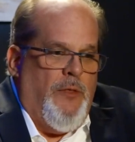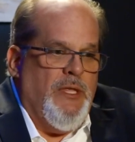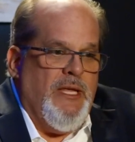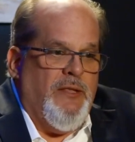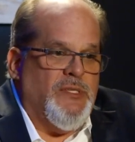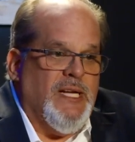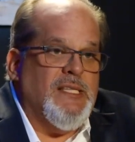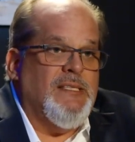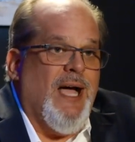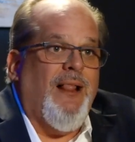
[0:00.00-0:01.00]
The
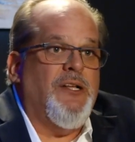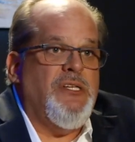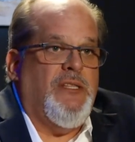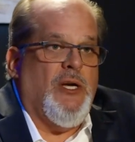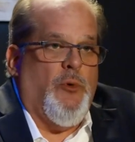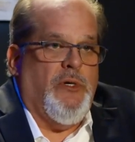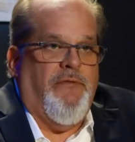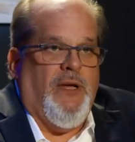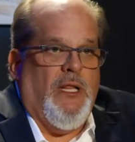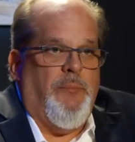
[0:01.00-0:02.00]
technology that we're
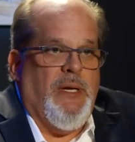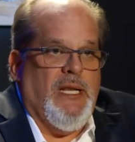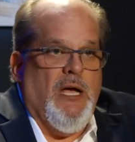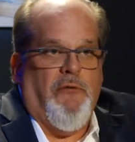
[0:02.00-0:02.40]
developing now